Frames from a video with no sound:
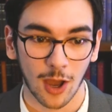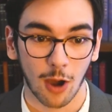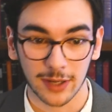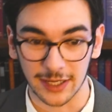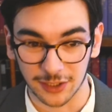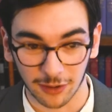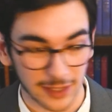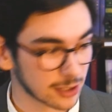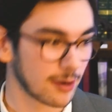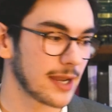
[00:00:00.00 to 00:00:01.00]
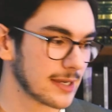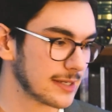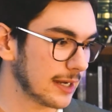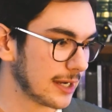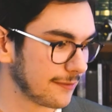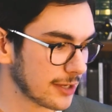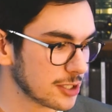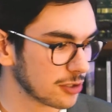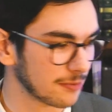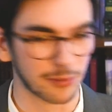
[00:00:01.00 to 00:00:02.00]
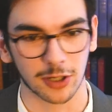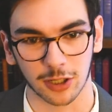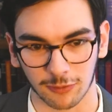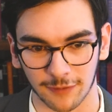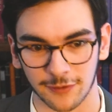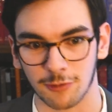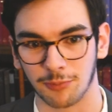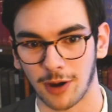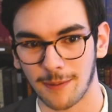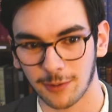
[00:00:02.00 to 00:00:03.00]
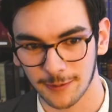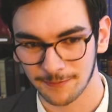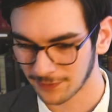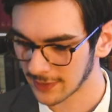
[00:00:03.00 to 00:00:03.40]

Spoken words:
Okay, so let's go ahead and dive into the book review proper.